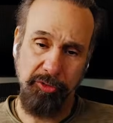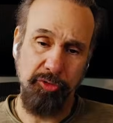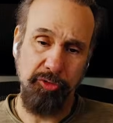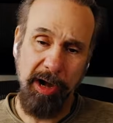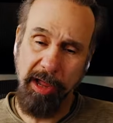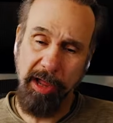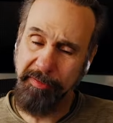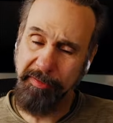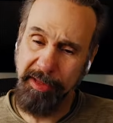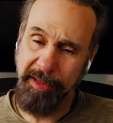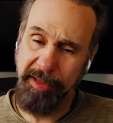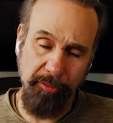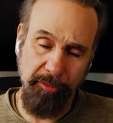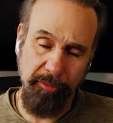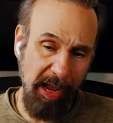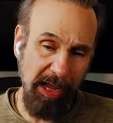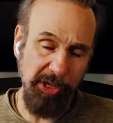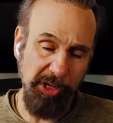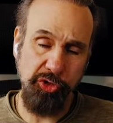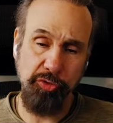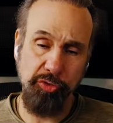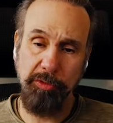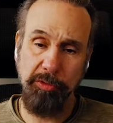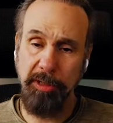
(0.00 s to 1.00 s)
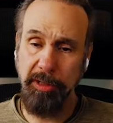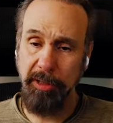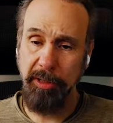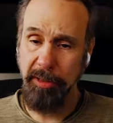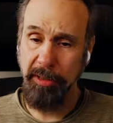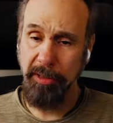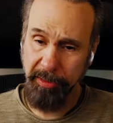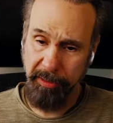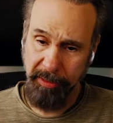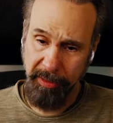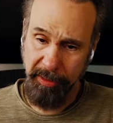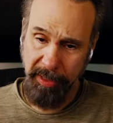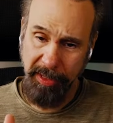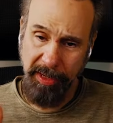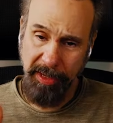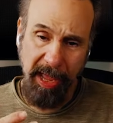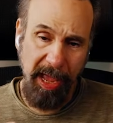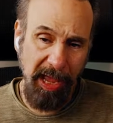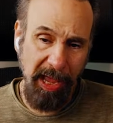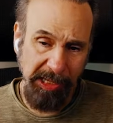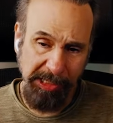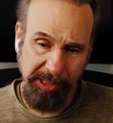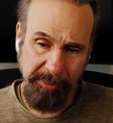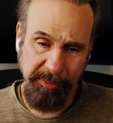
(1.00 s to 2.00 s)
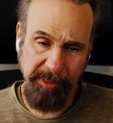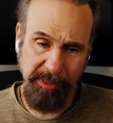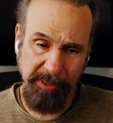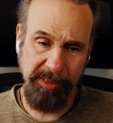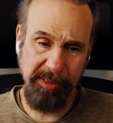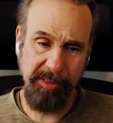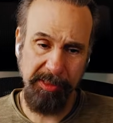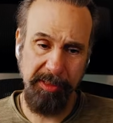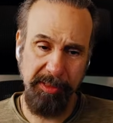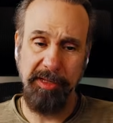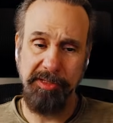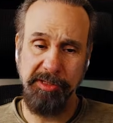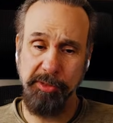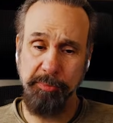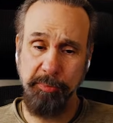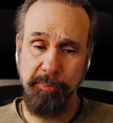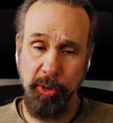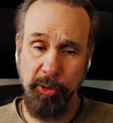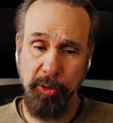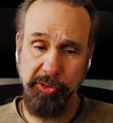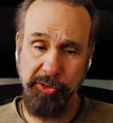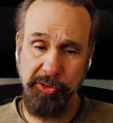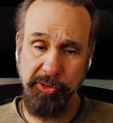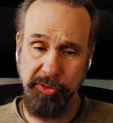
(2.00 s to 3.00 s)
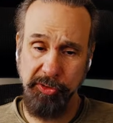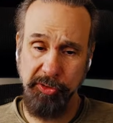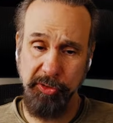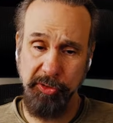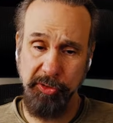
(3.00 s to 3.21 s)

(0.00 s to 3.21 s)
driving gradual enhancements as opposed